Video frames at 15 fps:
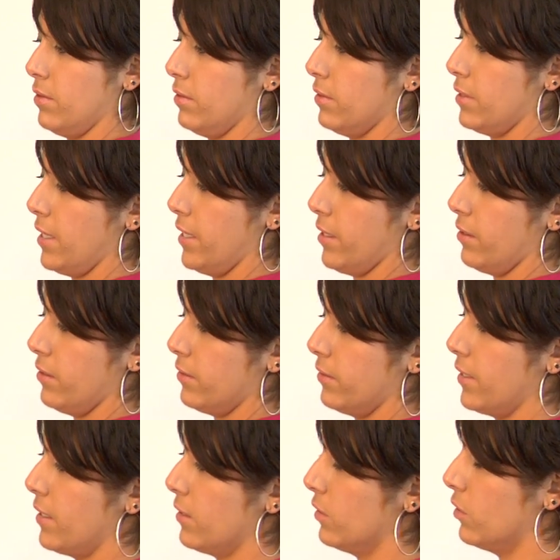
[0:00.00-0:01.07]
there
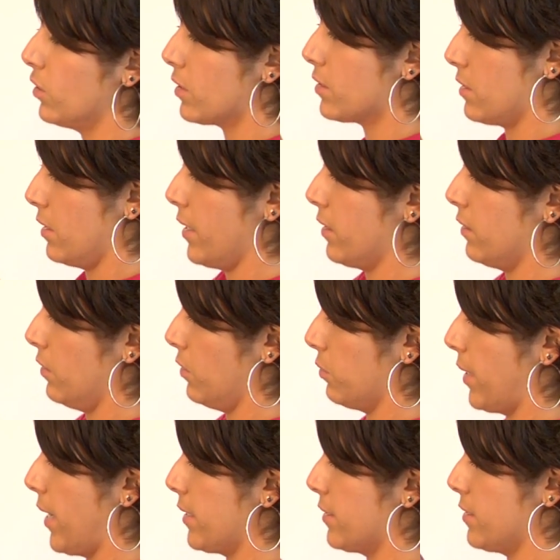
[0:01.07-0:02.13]
that looks like a little
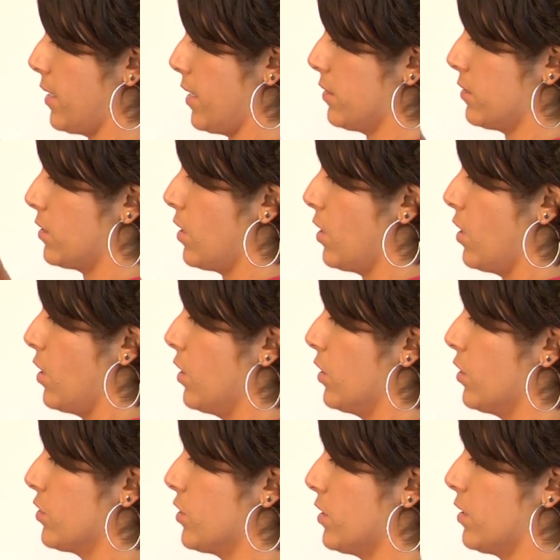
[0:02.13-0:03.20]
rat's nest,
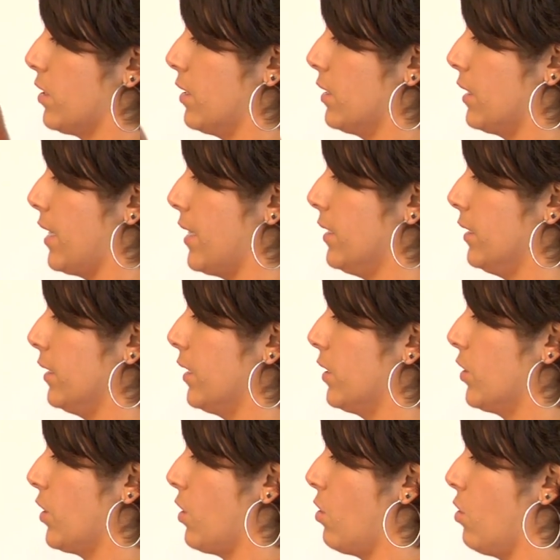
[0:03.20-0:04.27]
you're just going to lightly
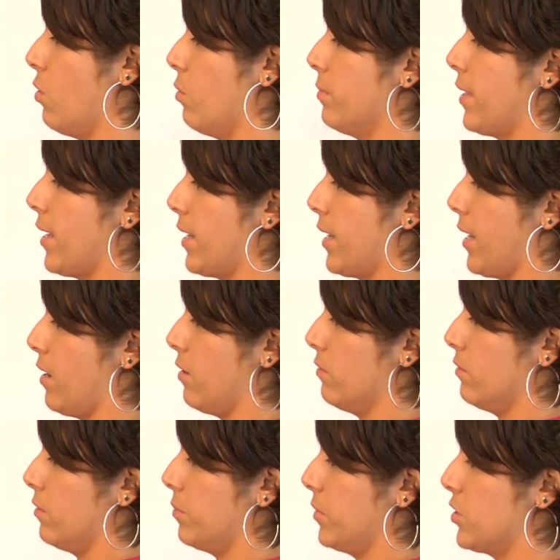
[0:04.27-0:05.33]
comb that out.
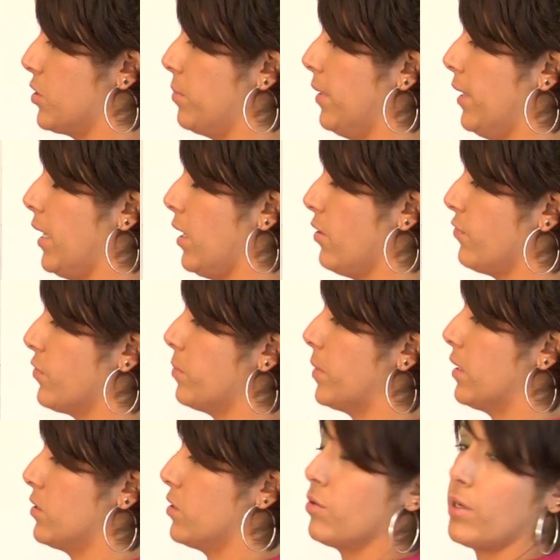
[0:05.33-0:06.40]
But you be careful
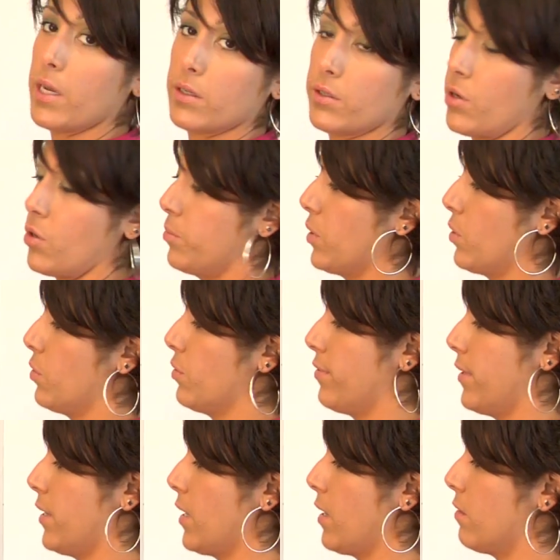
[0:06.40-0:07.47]
because you can comb the whole
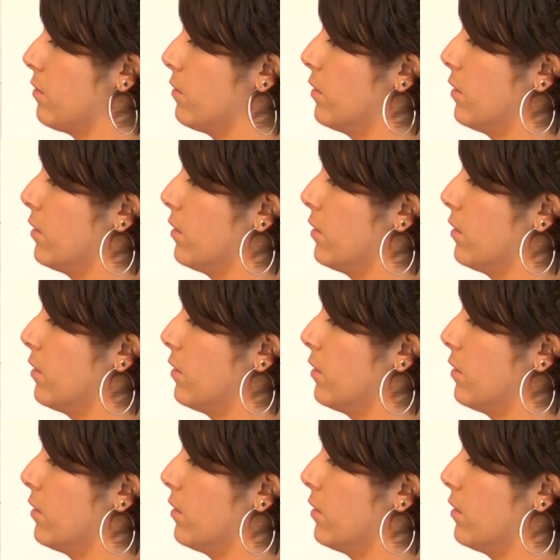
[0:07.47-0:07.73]
thing out.